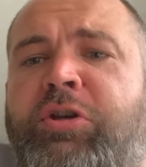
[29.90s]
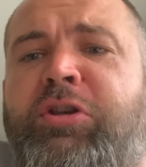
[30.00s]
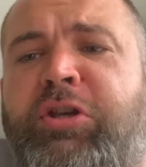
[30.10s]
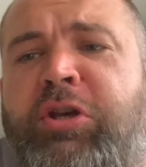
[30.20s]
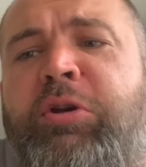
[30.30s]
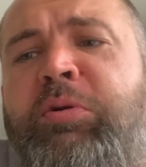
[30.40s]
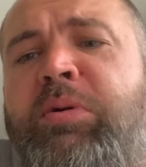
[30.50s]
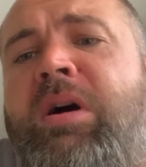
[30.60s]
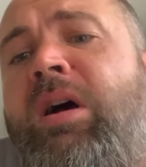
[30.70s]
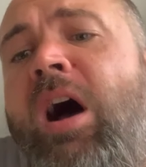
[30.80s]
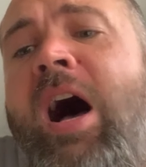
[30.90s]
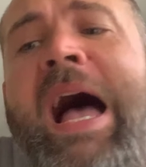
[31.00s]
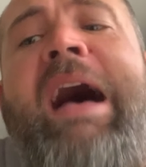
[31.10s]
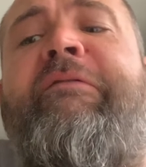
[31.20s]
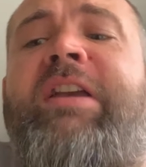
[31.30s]
you are
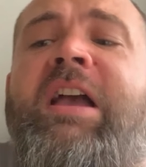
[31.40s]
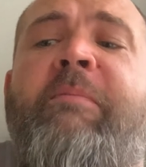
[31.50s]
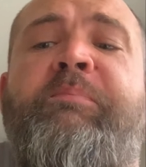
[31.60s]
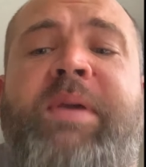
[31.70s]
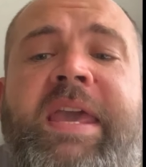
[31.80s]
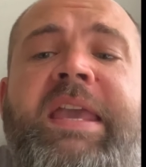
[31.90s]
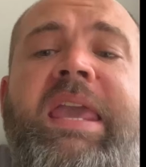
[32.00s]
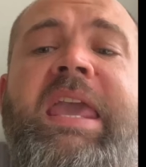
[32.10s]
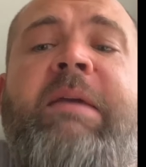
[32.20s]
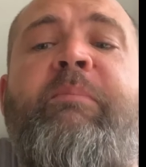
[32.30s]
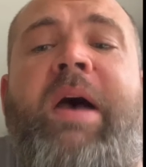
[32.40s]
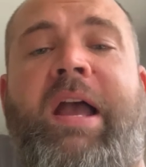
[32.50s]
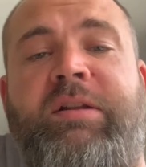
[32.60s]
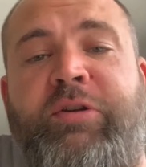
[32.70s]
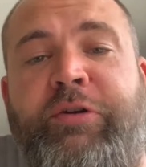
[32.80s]
having a big
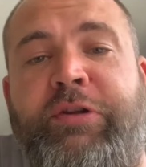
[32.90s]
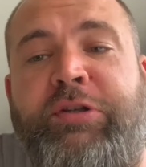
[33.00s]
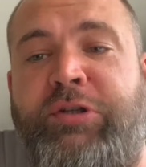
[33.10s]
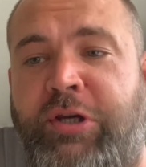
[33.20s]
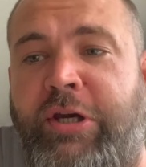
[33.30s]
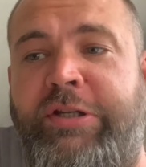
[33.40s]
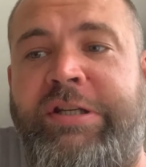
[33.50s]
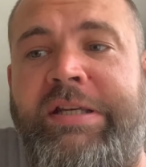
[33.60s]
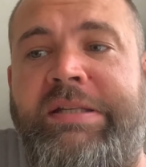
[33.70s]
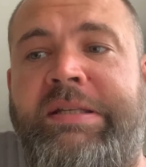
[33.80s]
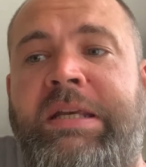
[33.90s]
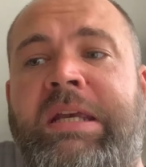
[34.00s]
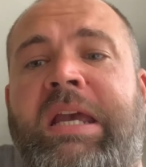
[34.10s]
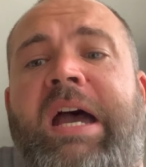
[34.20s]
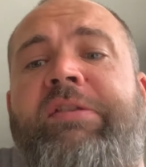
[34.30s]
impact on the churches
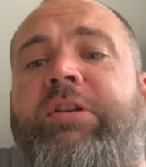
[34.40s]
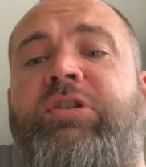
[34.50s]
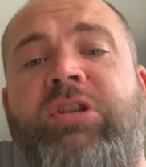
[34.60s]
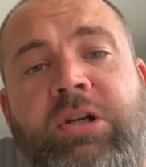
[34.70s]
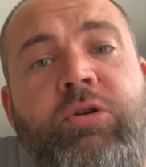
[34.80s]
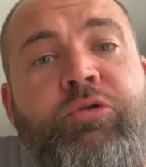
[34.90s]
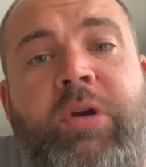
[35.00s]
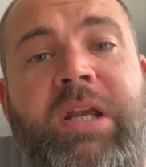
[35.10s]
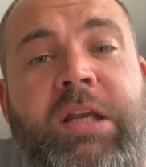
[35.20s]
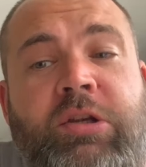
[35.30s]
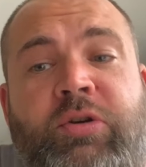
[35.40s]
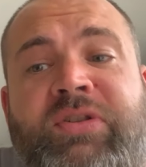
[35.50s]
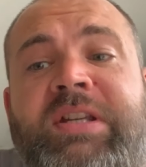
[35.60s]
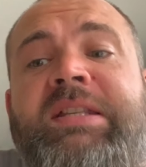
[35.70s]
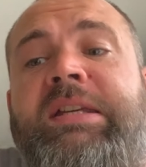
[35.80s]
and the children in your
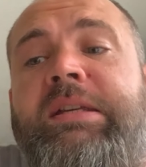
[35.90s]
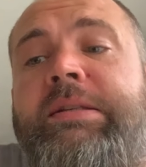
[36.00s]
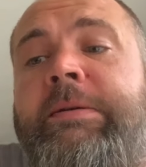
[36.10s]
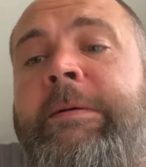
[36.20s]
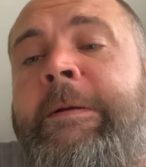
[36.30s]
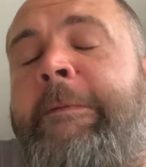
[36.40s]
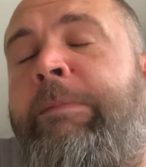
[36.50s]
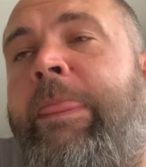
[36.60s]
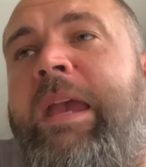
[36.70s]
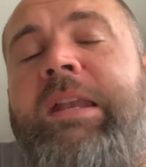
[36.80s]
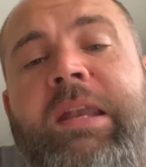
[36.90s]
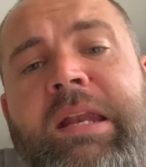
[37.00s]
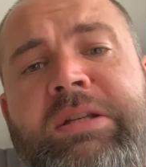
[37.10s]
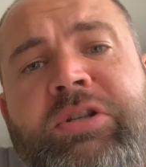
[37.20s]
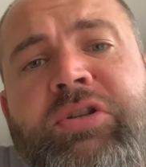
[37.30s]
cities. In an
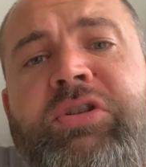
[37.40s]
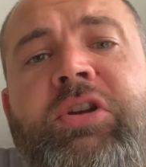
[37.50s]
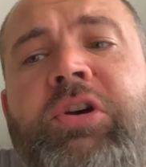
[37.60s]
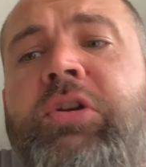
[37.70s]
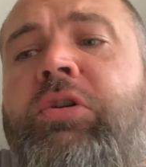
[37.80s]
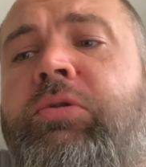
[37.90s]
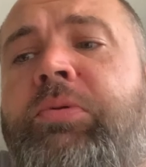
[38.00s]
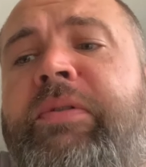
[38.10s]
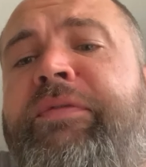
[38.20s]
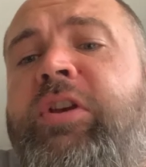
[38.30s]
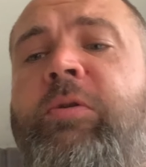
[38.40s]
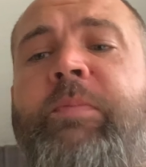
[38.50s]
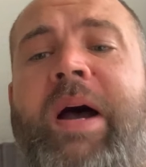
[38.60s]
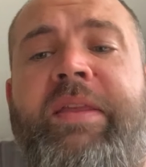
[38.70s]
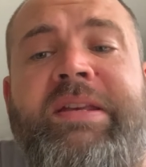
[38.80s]
external review
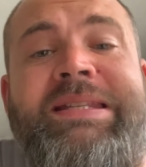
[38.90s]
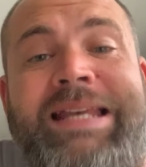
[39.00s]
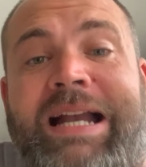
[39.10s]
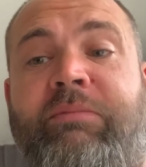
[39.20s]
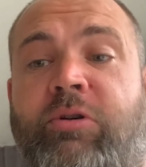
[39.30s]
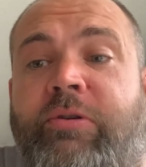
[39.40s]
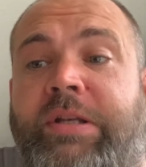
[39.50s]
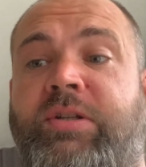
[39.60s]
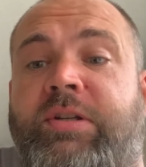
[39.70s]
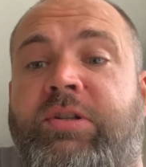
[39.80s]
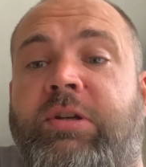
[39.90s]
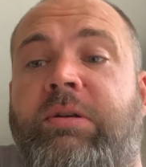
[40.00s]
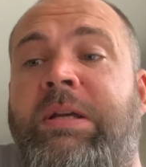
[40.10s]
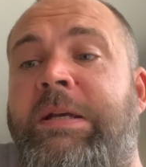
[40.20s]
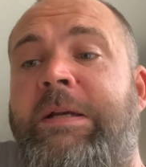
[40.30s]
by the Sagamore Institute,
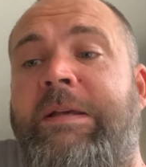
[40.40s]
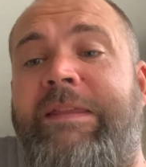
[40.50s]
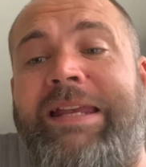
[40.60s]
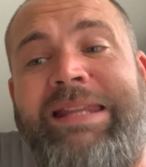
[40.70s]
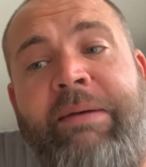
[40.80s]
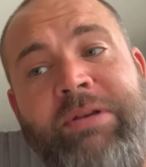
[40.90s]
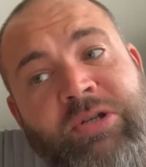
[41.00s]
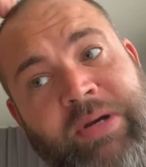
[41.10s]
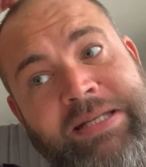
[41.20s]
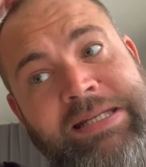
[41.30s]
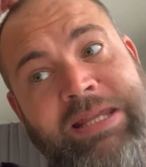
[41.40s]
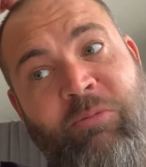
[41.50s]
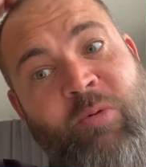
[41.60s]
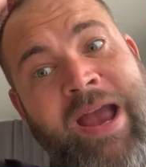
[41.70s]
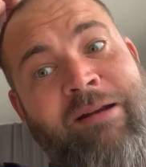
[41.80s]
they demonstrated
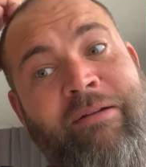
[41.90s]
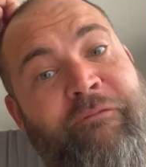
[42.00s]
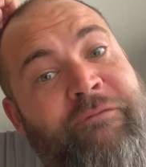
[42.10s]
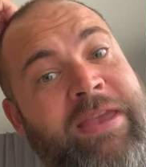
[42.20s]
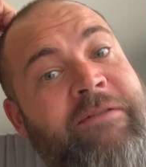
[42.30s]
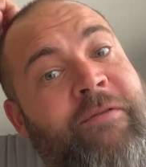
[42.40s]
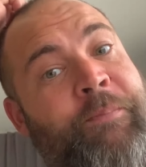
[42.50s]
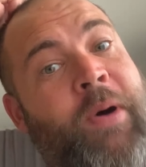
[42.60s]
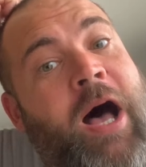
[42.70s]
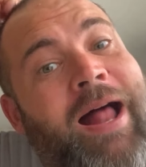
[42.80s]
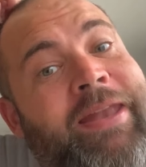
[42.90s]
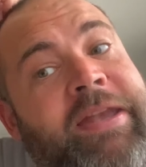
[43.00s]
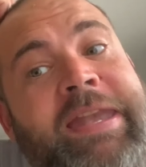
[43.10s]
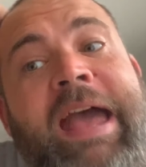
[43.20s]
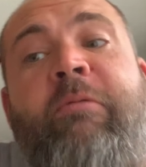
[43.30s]
that where a Viva partner
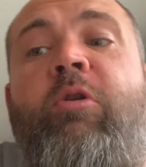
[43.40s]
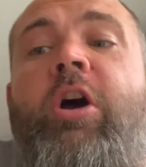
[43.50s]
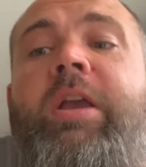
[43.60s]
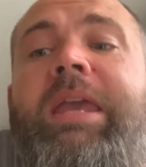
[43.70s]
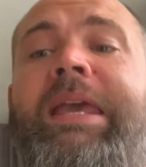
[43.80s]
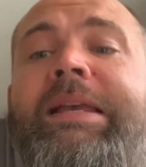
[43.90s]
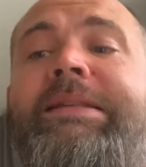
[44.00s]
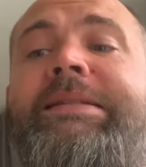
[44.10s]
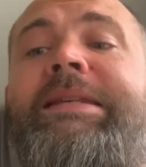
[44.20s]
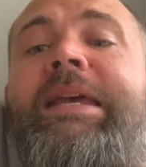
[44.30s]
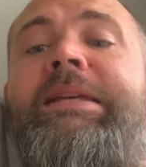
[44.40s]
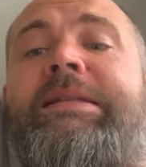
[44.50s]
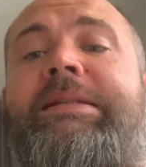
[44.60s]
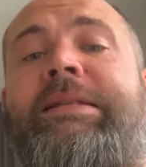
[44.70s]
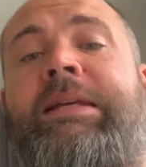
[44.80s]
network
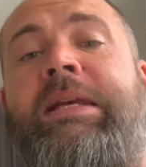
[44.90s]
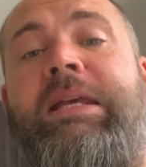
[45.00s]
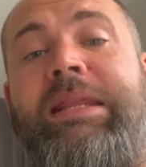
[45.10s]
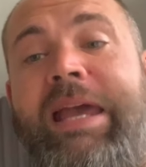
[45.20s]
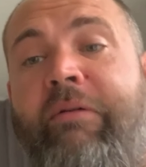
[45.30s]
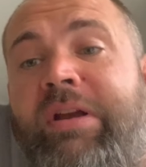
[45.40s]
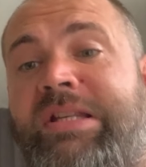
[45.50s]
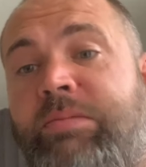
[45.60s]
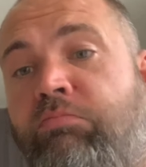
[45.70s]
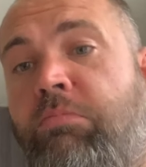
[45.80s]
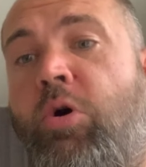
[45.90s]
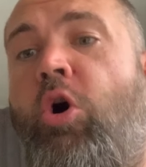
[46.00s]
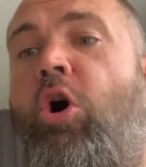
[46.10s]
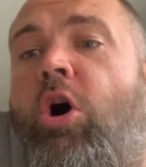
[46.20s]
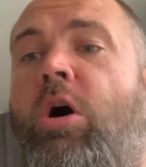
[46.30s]
exists, there is
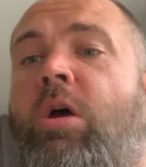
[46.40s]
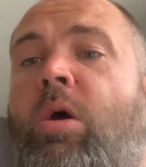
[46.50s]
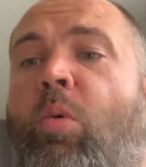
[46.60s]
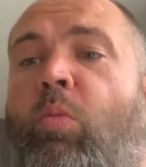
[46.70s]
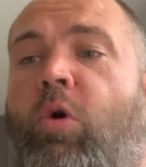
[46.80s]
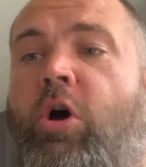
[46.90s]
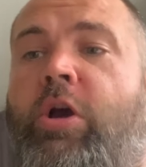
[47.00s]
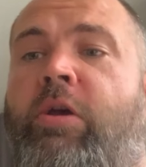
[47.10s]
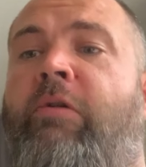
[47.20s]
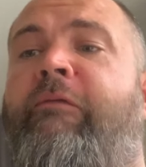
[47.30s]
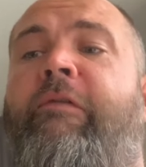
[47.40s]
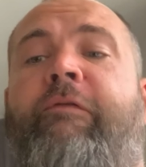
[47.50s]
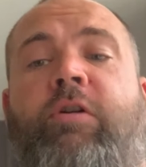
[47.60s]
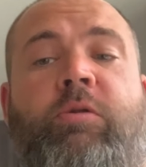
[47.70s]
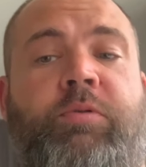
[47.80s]
more work for
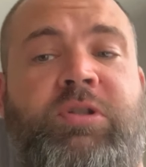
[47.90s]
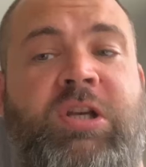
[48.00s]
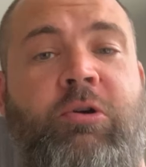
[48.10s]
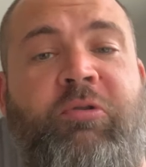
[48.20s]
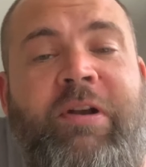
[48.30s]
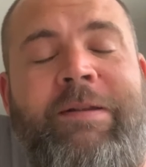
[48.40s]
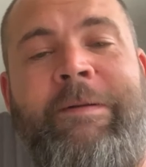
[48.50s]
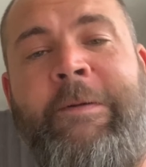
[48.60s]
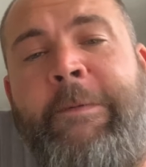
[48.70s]
vulnerable children,